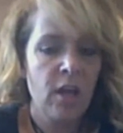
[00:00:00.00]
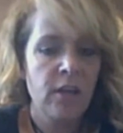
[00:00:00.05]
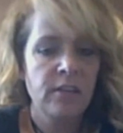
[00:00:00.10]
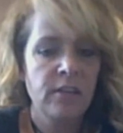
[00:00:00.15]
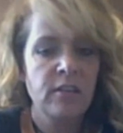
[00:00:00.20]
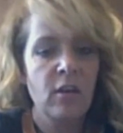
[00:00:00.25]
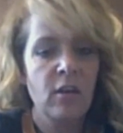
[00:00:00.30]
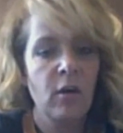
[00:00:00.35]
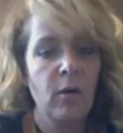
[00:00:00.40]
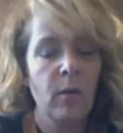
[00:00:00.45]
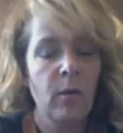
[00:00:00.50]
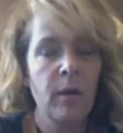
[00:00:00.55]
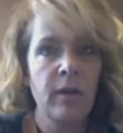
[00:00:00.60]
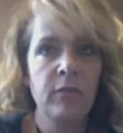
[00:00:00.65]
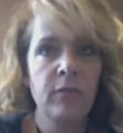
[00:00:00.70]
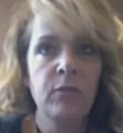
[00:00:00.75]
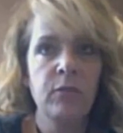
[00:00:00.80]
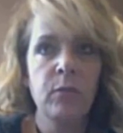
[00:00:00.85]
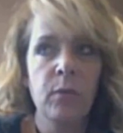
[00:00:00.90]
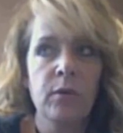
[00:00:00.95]
So
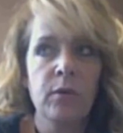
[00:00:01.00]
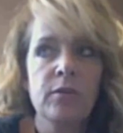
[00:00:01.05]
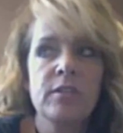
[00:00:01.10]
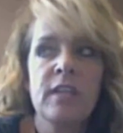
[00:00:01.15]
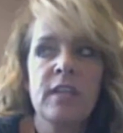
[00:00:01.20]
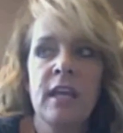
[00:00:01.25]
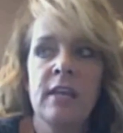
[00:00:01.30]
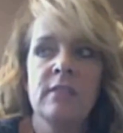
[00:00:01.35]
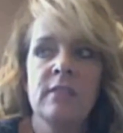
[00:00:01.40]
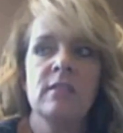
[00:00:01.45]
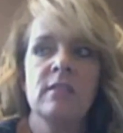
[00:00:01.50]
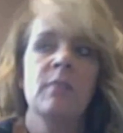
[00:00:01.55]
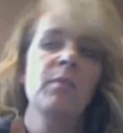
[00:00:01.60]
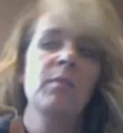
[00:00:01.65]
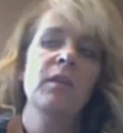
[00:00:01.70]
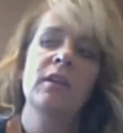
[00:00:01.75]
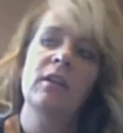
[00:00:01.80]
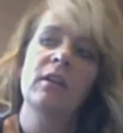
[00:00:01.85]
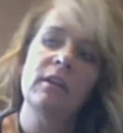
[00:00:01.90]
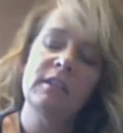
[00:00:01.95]
if we're saying
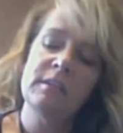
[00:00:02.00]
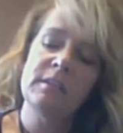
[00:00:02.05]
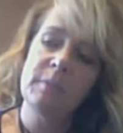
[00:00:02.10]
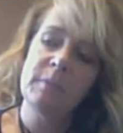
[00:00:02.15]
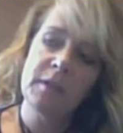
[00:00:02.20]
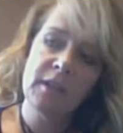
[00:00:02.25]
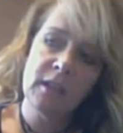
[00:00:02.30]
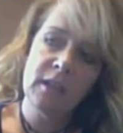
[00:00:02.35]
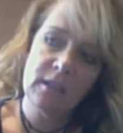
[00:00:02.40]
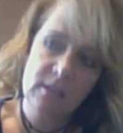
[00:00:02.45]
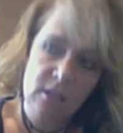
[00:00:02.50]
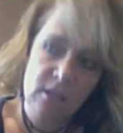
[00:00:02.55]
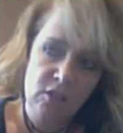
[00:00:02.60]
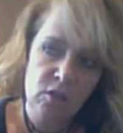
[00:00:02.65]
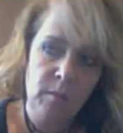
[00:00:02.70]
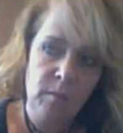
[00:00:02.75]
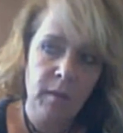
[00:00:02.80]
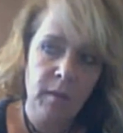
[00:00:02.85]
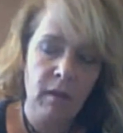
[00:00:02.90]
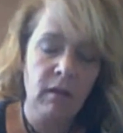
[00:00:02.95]
something nice, but the
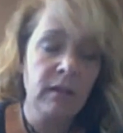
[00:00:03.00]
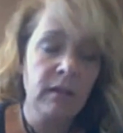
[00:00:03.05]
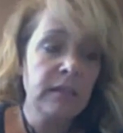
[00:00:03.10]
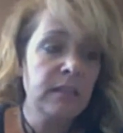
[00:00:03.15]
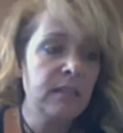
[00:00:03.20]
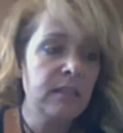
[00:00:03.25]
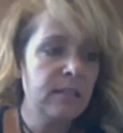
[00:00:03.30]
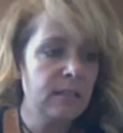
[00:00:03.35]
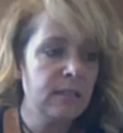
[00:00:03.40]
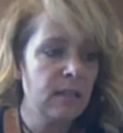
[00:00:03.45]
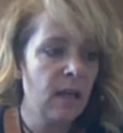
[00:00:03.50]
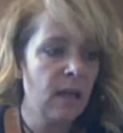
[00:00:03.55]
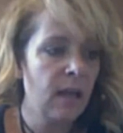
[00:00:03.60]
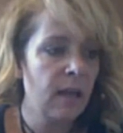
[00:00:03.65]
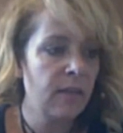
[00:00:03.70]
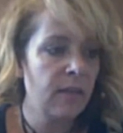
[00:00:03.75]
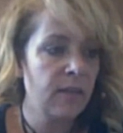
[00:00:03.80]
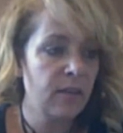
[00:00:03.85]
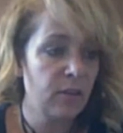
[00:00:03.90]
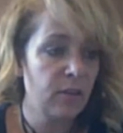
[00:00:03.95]
intention behind it is not,
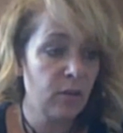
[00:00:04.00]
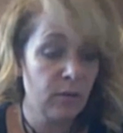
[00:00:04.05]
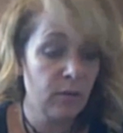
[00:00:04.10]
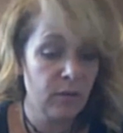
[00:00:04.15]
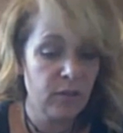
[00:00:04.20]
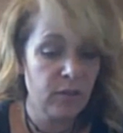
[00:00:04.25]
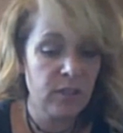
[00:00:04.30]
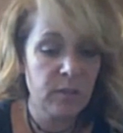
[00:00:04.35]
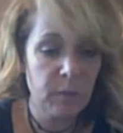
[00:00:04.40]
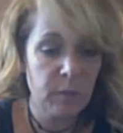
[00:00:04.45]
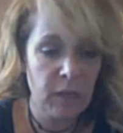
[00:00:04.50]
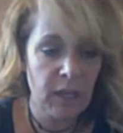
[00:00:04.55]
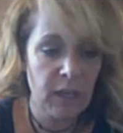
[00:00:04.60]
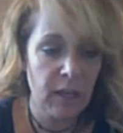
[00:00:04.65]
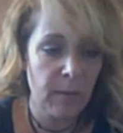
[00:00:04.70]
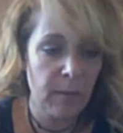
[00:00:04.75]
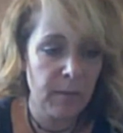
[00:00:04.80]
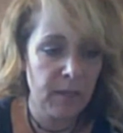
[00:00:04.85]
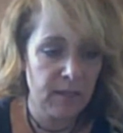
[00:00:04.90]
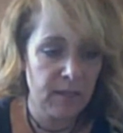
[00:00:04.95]
I think the universe is picking
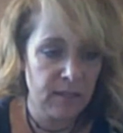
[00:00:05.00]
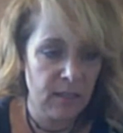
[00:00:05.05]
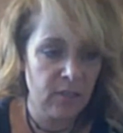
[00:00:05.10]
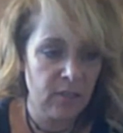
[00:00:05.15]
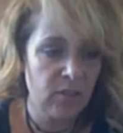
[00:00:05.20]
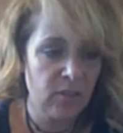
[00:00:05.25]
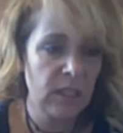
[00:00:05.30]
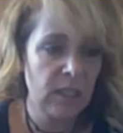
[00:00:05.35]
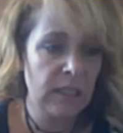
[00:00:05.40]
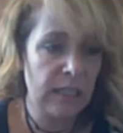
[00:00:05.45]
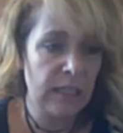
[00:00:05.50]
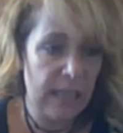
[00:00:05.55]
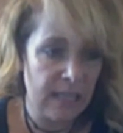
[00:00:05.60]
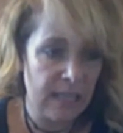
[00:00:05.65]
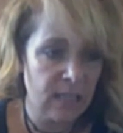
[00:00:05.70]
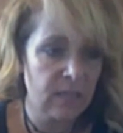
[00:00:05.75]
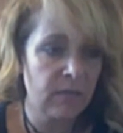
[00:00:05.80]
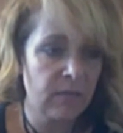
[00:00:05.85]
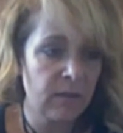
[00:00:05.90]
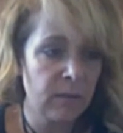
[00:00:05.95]
up the intention, and that's
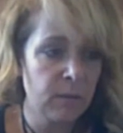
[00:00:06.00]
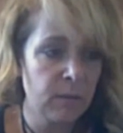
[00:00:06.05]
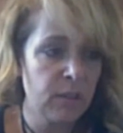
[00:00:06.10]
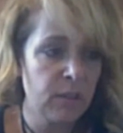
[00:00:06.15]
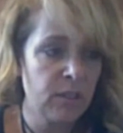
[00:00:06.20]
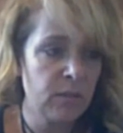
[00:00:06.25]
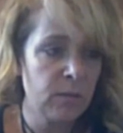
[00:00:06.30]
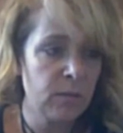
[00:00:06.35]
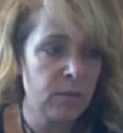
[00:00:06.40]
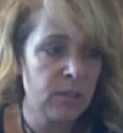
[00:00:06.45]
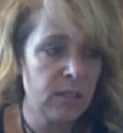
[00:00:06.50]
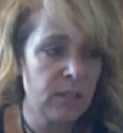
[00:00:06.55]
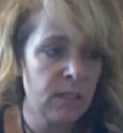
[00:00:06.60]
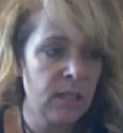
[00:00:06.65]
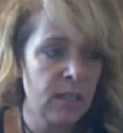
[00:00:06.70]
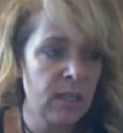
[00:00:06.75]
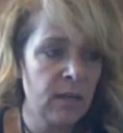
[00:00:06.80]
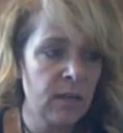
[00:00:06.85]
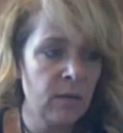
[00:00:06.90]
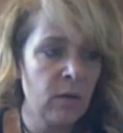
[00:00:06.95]
the vibration we're
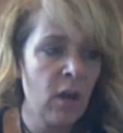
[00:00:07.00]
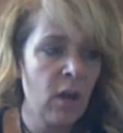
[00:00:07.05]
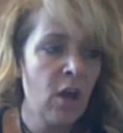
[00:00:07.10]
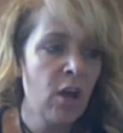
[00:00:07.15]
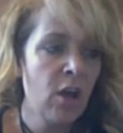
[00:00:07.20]
sending out.